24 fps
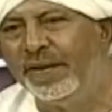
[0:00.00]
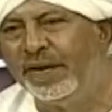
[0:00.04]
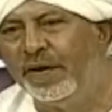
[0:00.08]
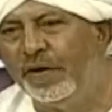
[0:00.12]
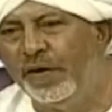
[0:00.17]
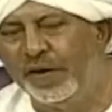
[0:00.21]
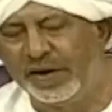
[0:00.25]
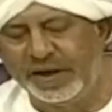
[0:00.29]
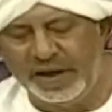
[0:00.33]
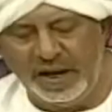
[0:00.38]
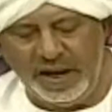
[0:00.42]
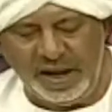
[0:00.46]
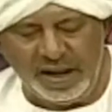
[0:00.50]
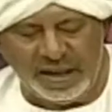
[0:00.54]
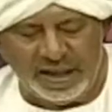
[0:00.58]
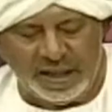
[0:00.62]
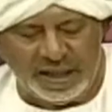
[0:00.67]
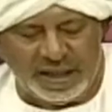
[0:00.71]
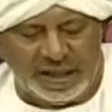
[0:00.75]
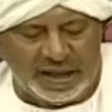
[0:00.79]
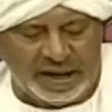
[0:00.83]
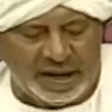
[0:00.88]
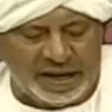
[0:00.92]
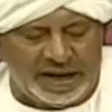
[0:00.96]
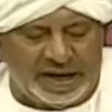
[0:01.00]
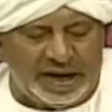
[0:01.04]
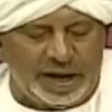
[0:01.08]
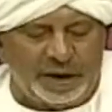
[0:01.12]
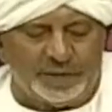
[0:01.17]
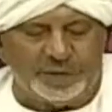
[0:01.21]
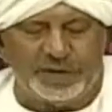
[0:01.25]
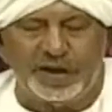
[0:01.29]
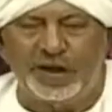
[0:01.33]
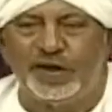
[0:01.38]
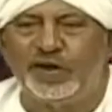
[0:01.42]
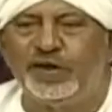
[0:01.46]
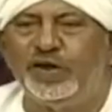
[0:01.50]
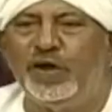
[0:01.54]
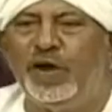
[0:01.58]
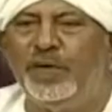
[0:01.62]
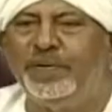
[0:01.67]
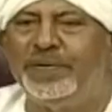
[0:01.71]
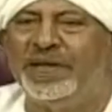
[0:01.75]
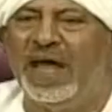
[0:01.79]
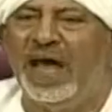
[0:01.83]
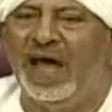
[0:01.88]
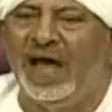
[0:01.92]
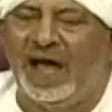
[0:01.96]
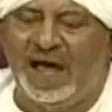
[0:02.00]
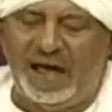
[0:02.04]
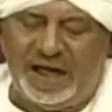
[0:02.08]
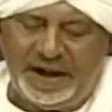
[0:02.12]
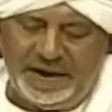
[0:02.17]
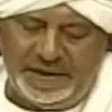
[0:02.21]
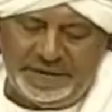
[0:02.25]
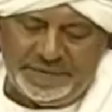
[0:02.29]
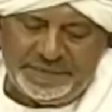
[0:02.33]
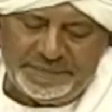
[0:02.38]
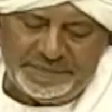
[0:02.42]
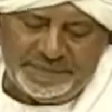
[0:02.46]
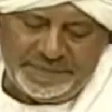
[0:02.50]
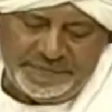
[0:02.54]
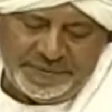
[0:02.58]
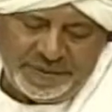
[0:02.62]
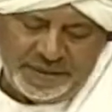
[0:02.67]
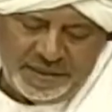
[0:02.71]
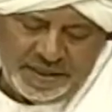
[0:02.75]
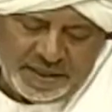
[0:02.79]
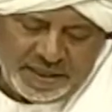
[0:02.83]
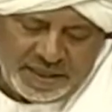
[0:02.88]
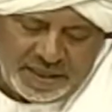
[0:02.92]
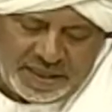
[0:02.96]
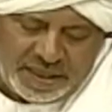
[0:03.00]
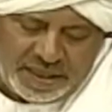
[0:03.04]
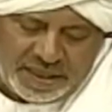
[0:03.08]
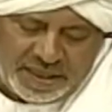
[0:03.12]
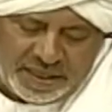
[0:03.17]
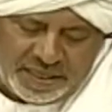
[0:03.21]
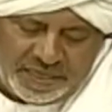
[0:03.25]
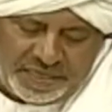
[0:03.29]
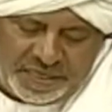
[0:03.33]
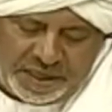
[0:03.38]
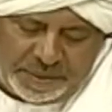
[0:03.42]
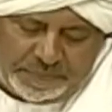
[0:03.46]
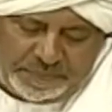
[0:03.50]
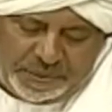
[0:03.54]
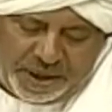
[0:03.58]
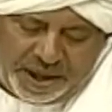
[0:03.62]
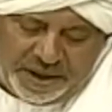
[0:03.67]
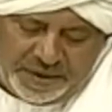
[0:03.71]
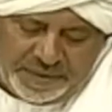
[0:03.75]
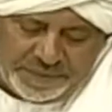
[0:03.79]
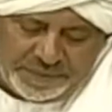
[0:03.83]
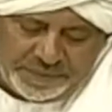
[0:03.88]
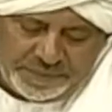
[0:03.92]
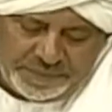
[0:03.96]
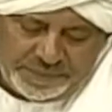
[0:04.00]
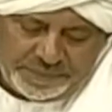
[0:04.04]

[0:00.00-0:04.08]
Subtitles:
Okay? Now the stops are the pa,